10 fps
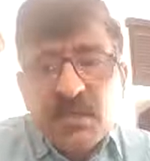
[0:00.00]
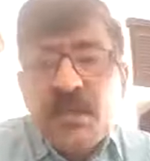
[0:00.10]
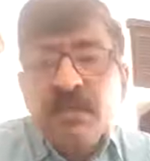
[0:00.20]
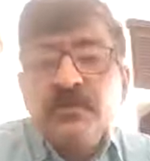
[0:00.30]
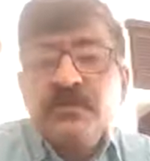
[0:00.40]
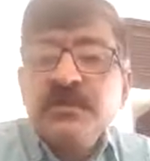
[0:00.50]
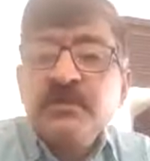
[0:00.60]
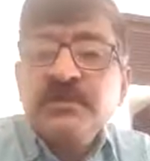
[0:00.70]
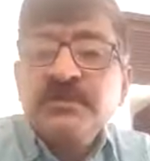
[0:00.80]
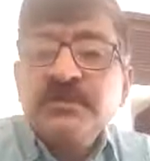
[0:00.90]
acute
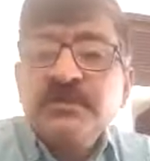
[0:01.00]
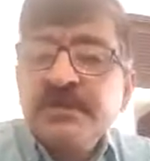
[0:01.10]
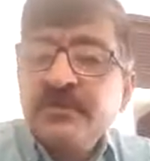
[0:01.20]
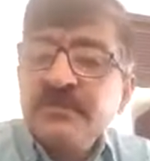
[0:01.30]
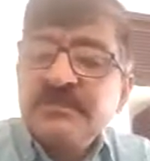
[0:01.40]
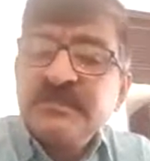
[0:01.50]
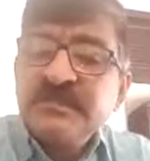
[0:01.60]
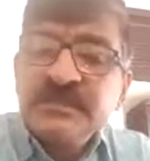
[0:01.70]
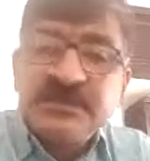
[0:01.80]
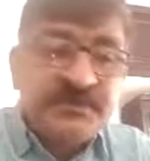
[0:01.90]
necrotizing
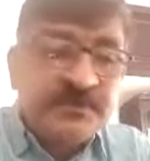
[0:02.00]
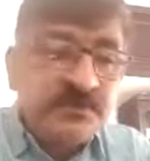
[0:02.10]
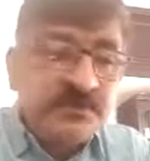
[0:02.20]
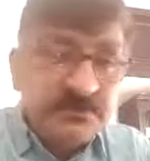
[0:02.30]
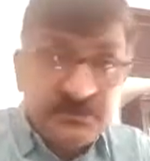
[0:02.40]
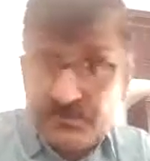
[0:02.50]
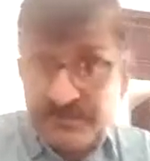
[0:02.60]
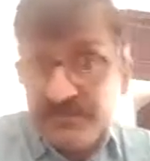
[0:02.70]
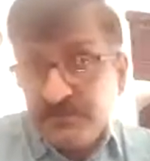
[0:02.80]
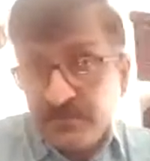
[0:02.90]
ulcerative
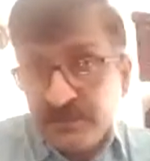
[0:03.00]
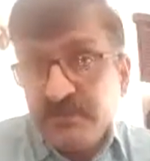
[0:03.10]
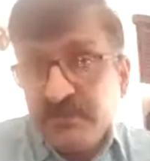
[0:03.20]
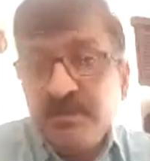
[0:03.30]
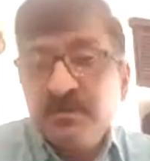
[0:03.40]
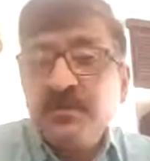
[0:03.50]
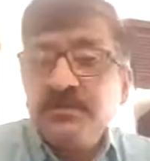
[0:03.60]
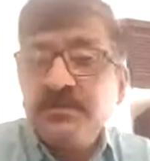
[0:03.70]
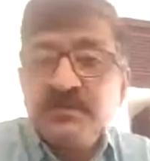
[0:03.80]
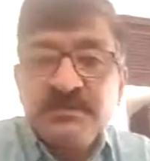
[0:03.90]
gingivitis, you can take into
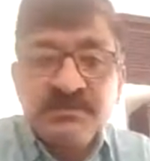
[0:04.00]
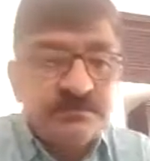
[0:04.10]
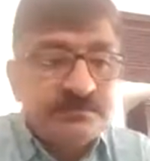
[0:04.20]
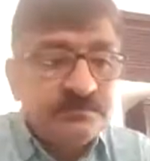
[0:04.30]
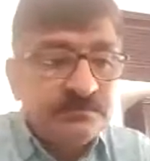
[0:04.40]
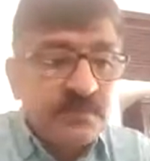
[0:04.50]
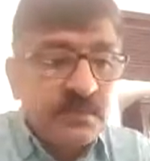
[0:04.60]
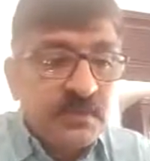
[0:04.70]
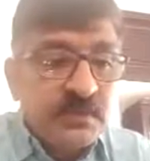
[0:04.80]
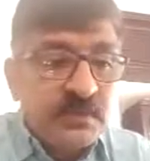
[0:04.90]
consideration.
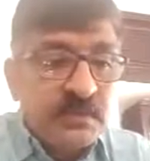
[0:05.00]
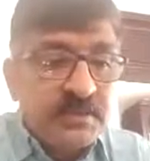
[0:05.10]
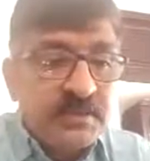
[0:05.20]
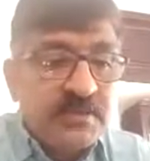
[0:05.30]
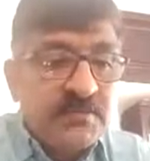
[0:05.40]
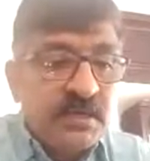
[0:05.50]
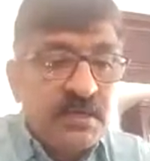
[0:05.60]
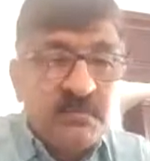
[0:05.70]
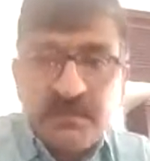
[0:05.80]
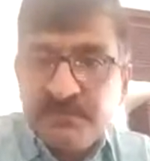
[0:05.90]

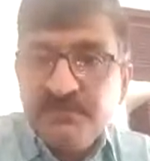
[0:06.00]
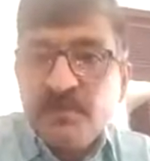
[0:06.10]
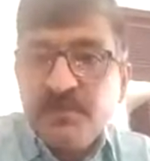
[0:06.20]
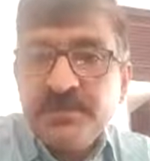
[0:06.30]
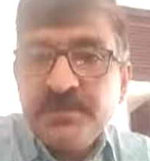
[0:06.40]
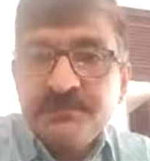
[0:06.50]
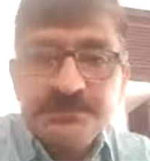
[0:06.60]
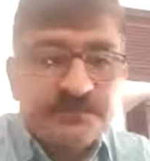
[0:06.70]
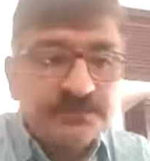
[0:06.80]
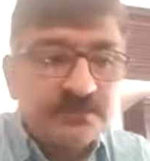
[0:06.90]
Erythema multiforme,
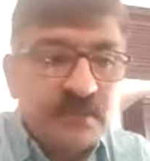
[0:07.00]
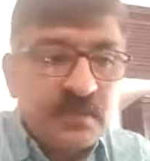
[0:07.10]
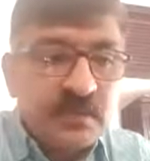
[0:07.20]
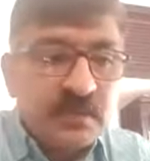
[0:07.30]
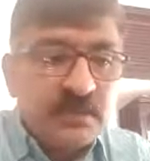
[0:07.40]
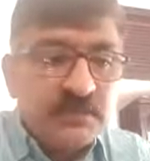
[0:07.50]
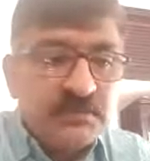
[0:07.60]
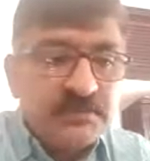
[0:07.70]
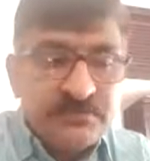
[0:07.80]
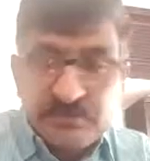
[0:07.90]

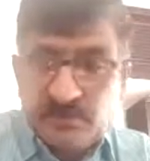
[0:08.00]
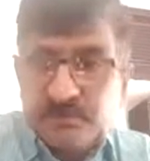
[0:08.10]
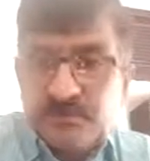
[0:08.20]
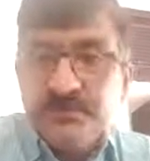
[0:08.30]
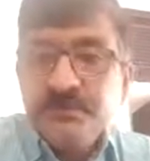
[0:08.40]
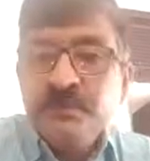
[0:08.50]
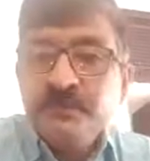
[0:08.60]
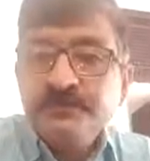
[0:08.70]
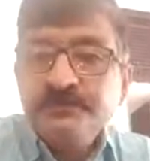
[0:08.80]
Stevens-Jones syndrome,